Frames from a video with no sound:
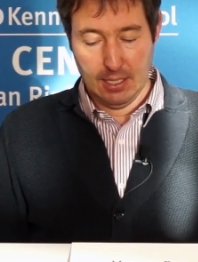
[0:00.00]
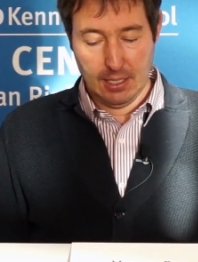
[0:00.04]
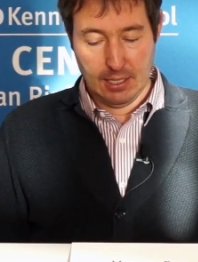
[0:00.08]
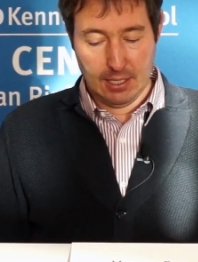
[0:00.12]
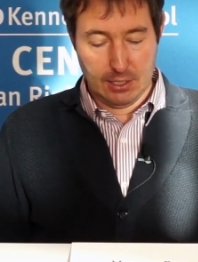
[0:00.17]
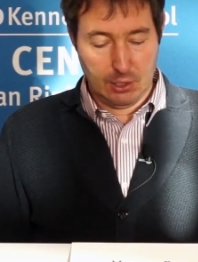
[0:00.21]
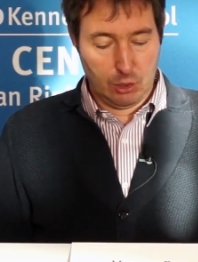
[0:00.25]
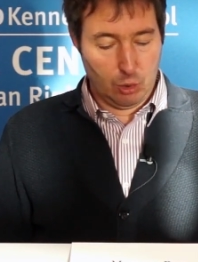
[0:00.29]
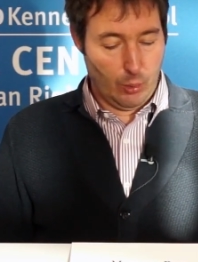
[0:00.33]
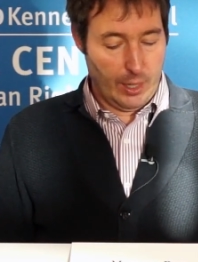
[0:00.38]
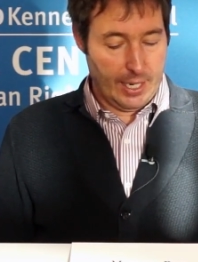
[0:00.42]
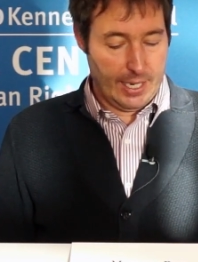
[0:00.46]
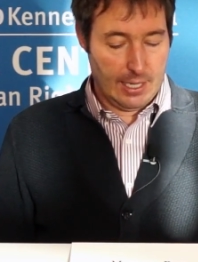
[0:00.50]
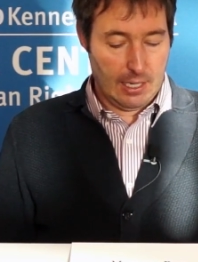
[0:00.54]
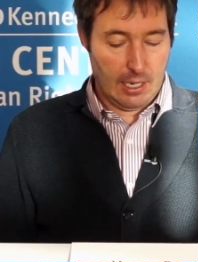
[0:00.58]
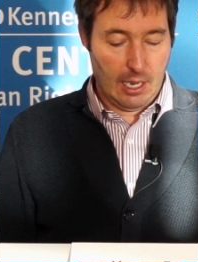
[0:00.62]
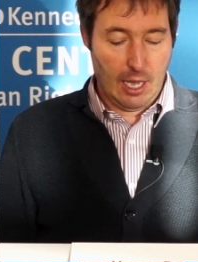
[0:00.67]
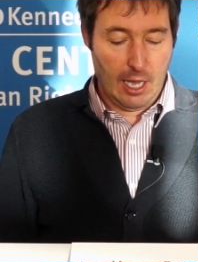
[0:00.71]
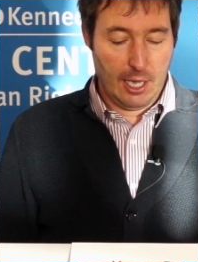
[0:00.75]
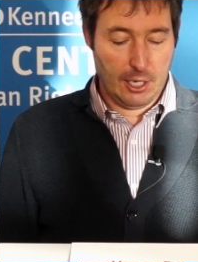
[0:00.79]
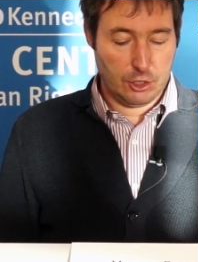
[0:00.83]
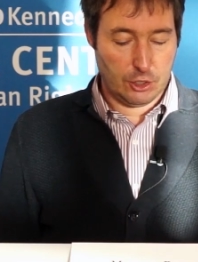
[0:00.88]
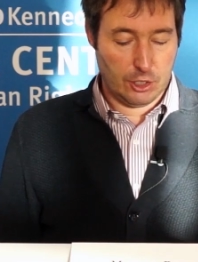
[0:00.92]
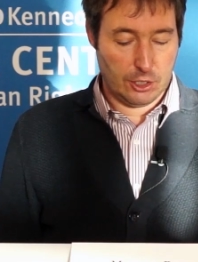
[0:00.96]
into a
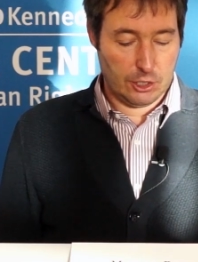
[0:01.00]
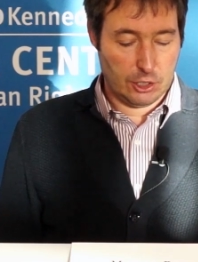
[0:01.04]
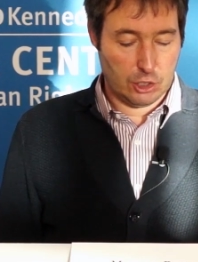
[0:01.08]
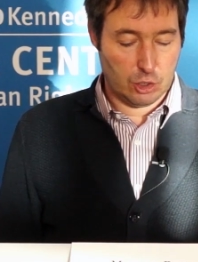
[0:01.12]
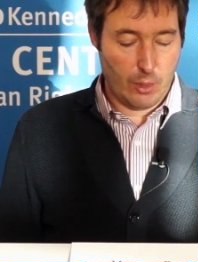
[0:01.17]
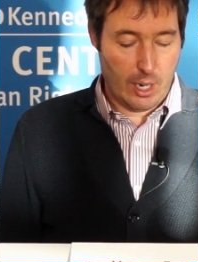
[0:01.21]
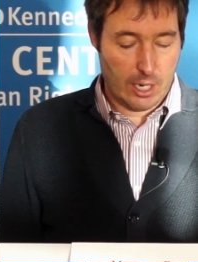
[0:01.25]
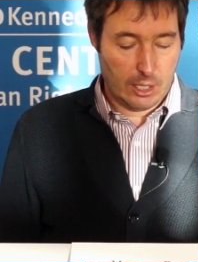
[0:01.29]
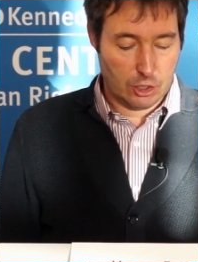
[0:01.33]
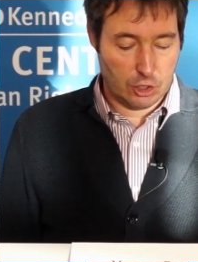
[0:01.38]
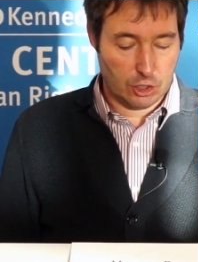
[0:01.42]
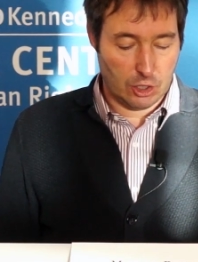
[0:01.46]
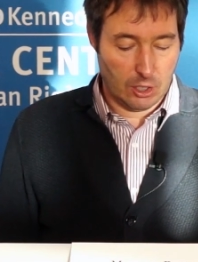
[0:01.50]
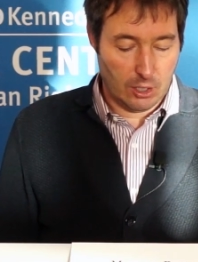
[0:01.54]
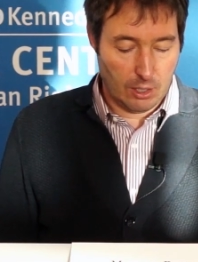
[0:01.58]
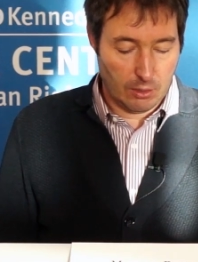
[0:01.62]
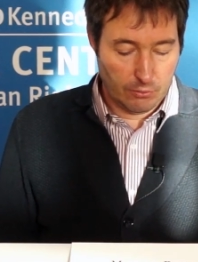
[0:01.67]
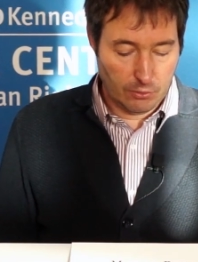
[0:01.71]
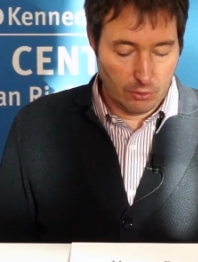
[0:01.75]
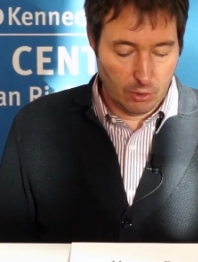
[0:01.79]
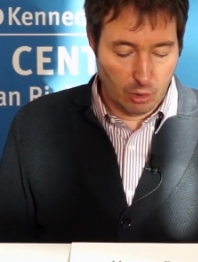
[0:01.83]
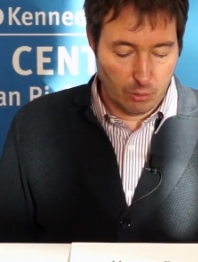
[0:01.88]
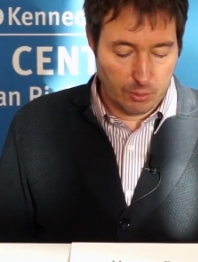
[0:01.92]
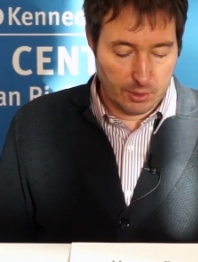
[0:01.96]
larger structure
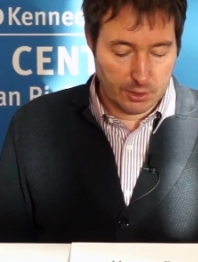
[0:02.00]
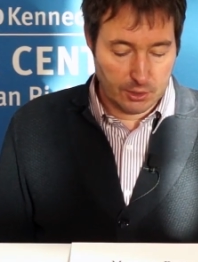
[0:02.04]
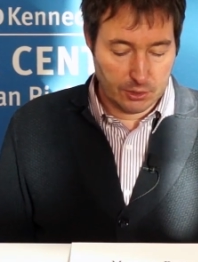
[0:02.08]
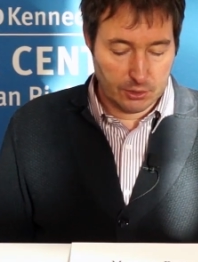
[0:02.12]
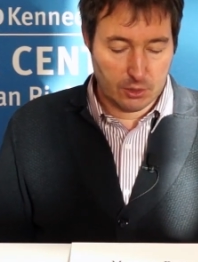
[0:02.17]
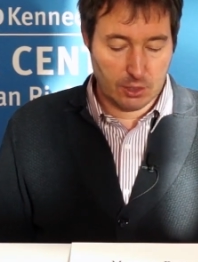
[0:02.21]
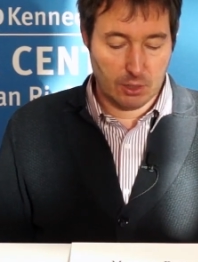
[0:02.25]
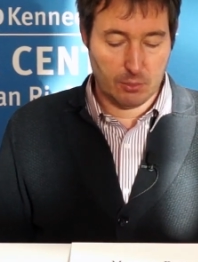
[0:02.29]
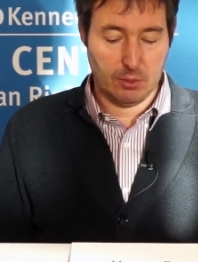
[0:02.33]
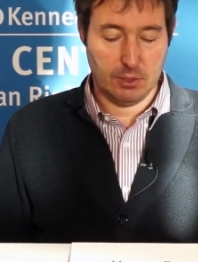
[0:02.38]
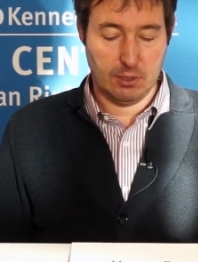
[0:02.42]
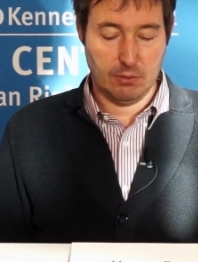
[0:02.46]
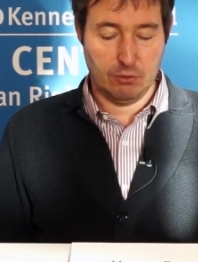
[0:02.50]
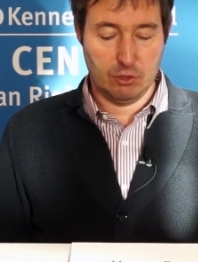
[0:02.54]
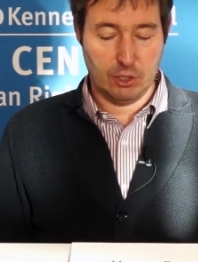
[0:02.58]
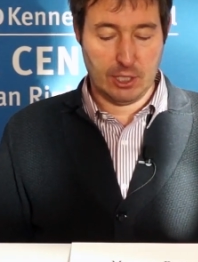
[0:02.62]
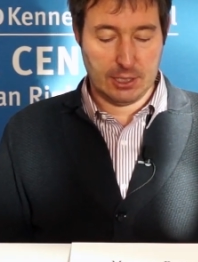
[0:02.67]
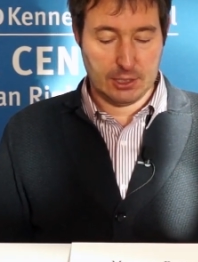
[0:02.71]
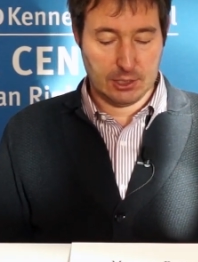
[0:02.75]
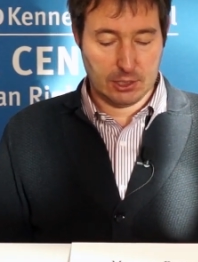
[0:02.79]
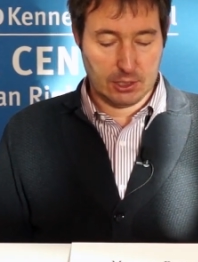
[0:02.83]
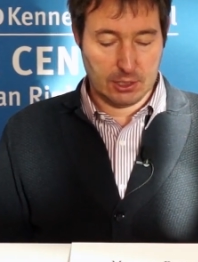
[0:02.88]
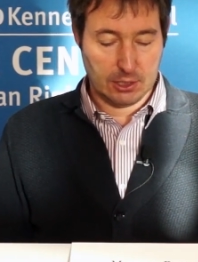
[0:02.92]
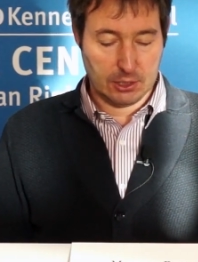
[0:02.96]
of global distributive
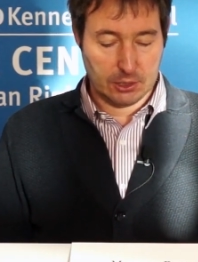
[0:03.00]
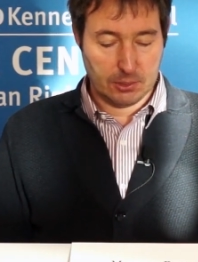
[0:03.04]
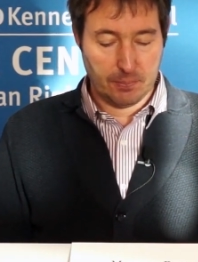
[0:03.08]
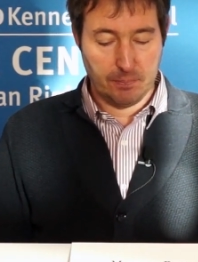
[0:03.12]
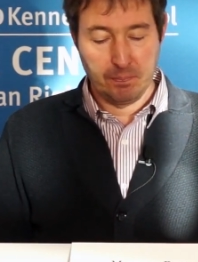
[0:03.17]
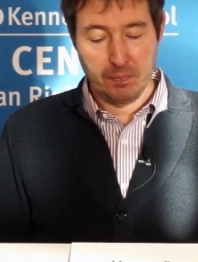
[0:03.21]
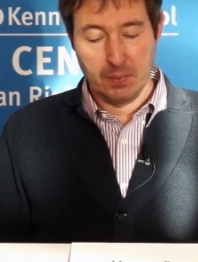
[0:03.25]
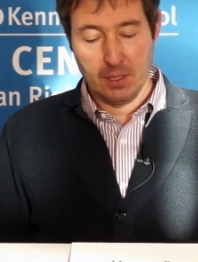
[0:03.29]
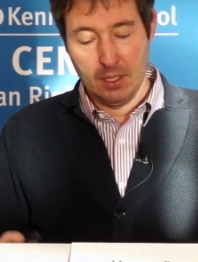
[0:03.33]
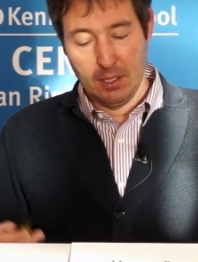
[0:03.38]
justice.